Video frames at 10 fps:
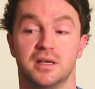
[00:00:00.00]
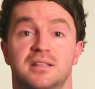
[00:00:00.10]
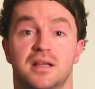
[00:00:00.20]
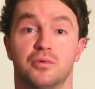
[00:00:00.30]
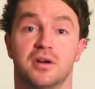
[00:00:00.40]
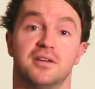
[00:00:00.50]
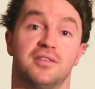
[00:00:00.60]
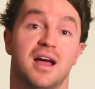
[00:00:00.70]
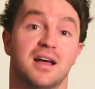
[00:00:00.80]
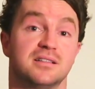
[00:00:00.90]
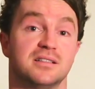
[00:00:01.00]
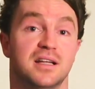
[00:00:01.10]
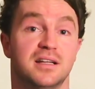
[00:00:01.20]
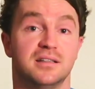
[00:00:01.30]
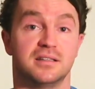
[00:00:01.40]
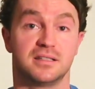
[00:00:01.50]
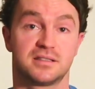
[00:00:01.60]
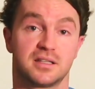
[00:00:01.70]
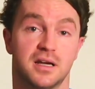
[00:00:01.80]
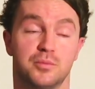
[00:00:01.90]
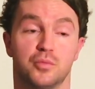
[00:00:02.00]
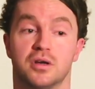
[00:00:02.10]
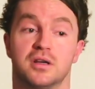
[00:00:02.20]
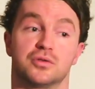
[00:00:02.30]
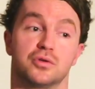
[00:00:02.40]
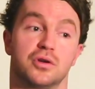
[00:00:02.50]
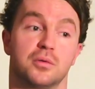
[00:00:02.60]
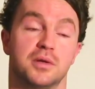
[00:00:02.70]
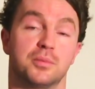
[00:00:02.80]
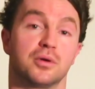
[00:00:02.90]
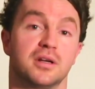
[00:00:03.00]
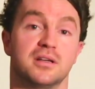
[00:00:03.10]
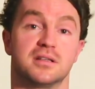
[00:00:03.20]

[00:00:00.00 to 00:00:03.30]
Then what I've added in this time, what I don't normally put in,